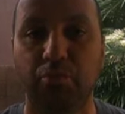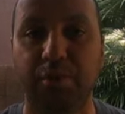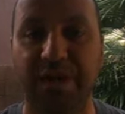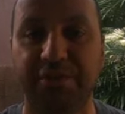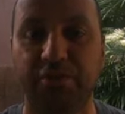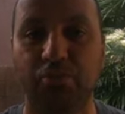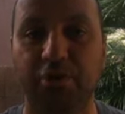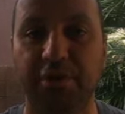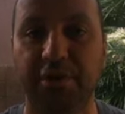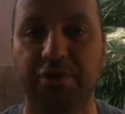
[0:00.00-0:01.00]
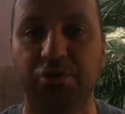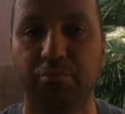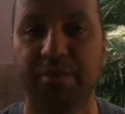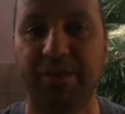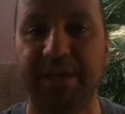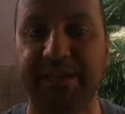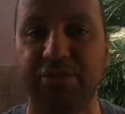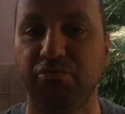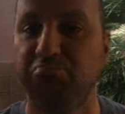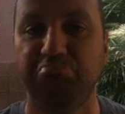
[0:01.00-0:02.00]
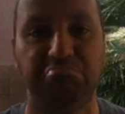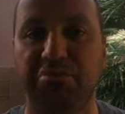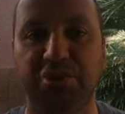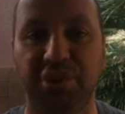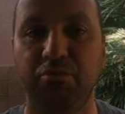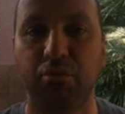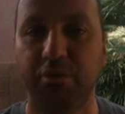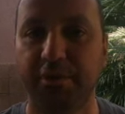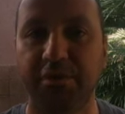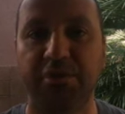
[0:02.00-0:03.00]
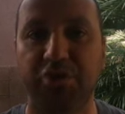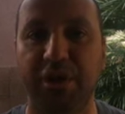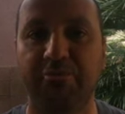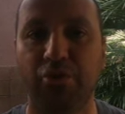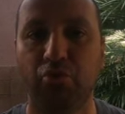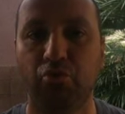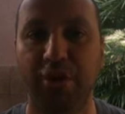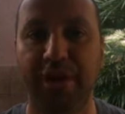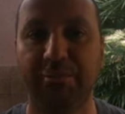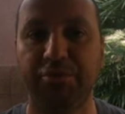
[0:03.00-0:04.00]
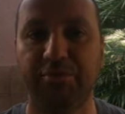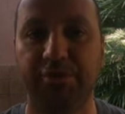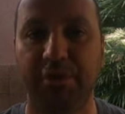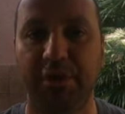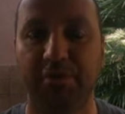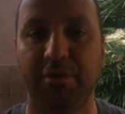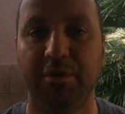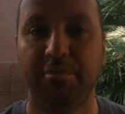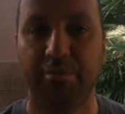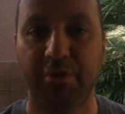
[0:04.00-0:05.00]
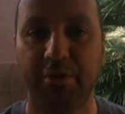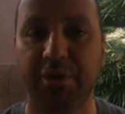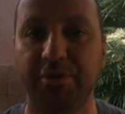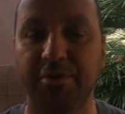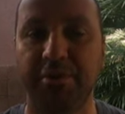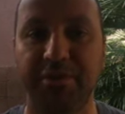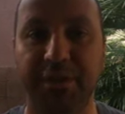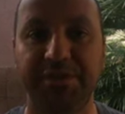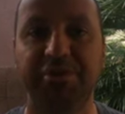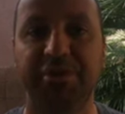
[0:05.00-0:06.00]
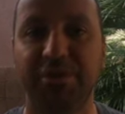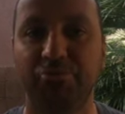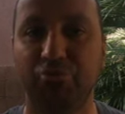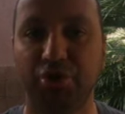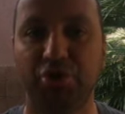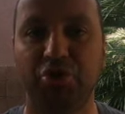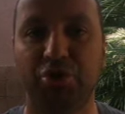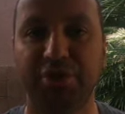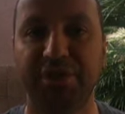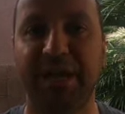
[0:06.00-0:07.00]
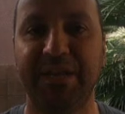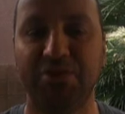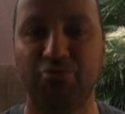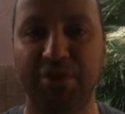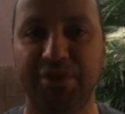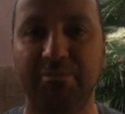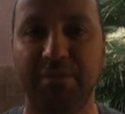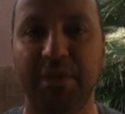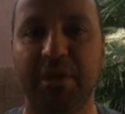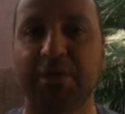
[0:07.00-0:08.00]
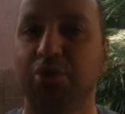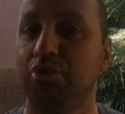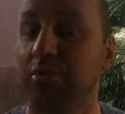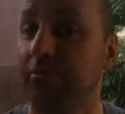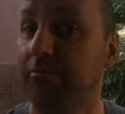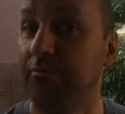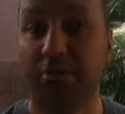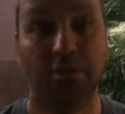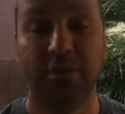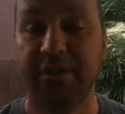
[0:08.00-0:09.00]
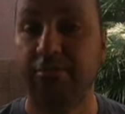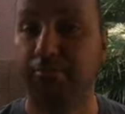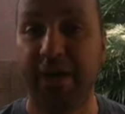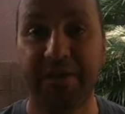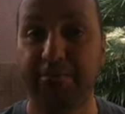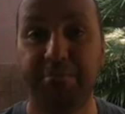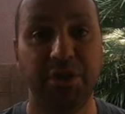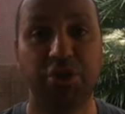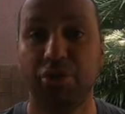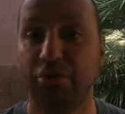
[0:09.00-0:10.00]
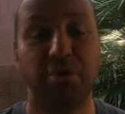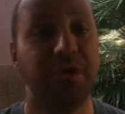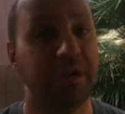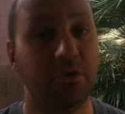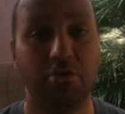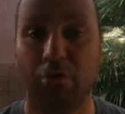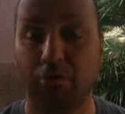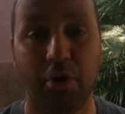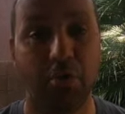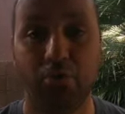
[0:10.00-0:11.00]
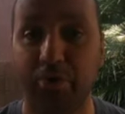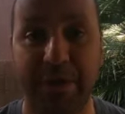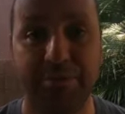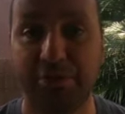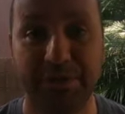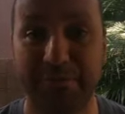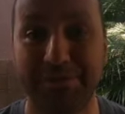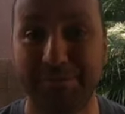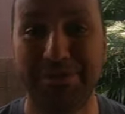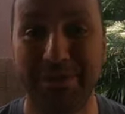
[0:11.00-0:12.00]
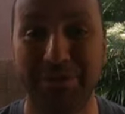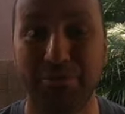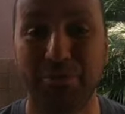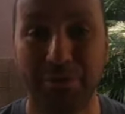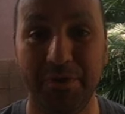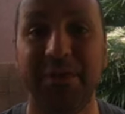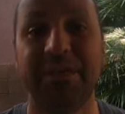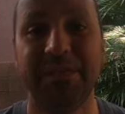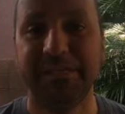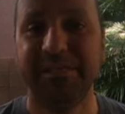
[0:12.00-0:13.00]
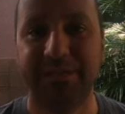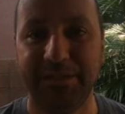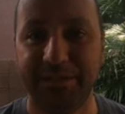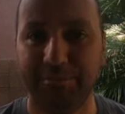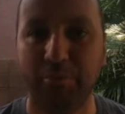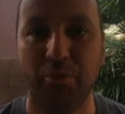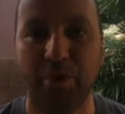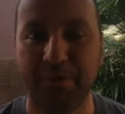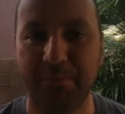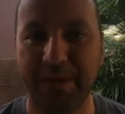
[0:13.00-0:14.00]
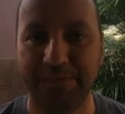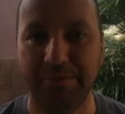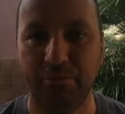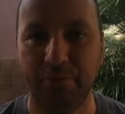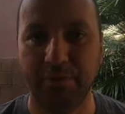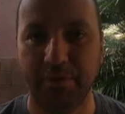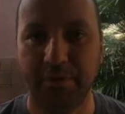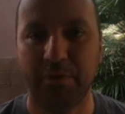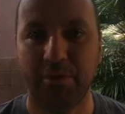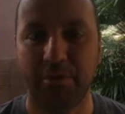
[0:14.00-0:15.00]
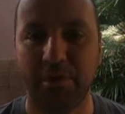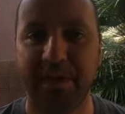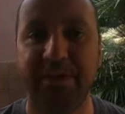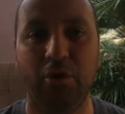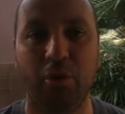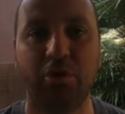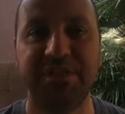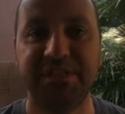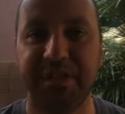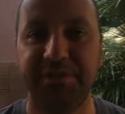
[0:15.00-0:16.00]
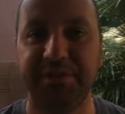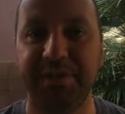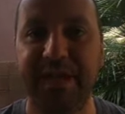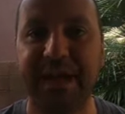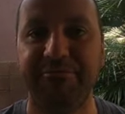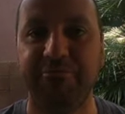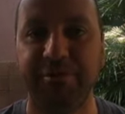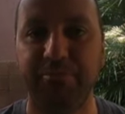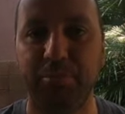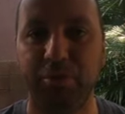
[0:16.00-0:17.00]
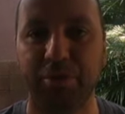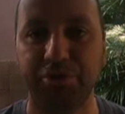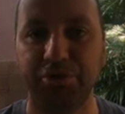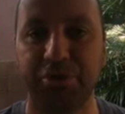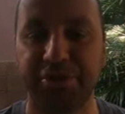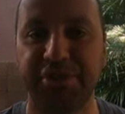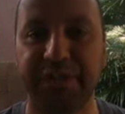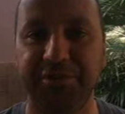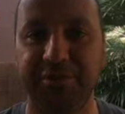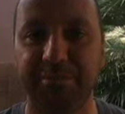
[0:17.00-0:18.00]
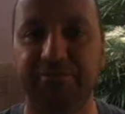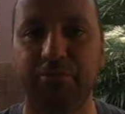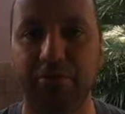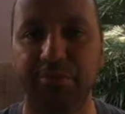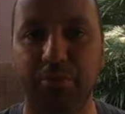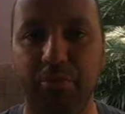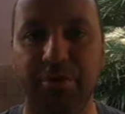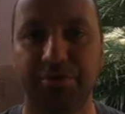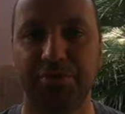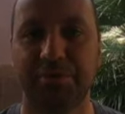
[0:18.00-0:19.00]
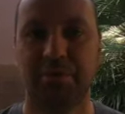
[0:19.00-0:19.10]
Pasta water needs to be like seawater, 7 grams of salt per liter. That's the original Italian recipe. So if you don't live by the beach and you can't go grab yourself some salt water, salted boiling pasta water. Okay, and only salt it after it boils. Don't salt it before it boils.